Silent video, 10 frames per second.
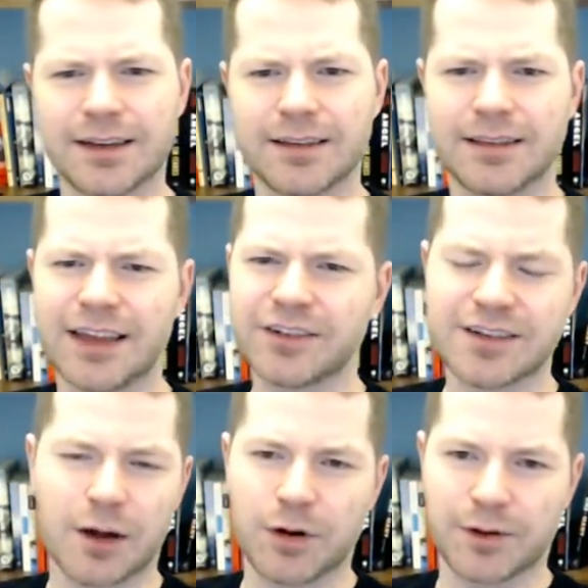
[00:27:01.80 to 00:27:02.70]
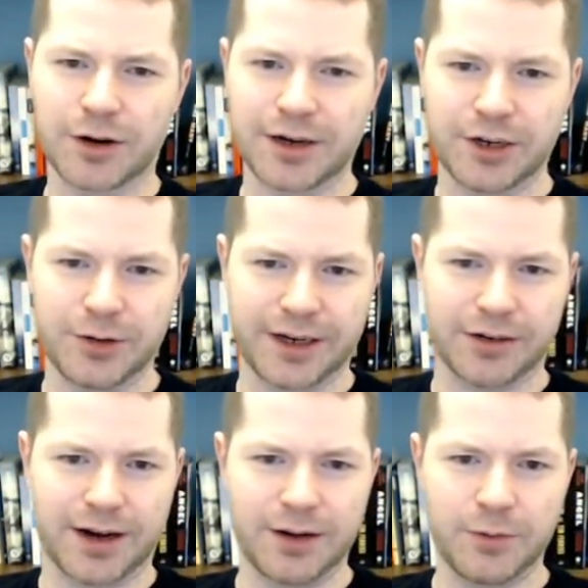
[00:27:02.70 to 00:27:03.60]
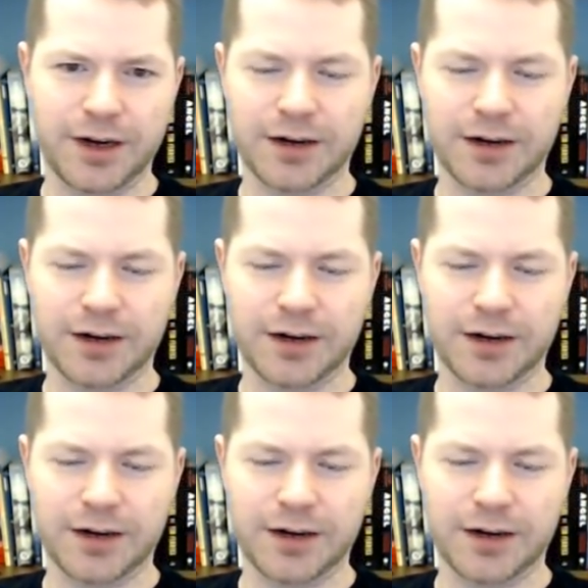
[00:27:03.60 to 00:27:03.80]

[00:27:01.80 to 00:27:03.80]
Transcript: that's just not what we're going to do here, right? We are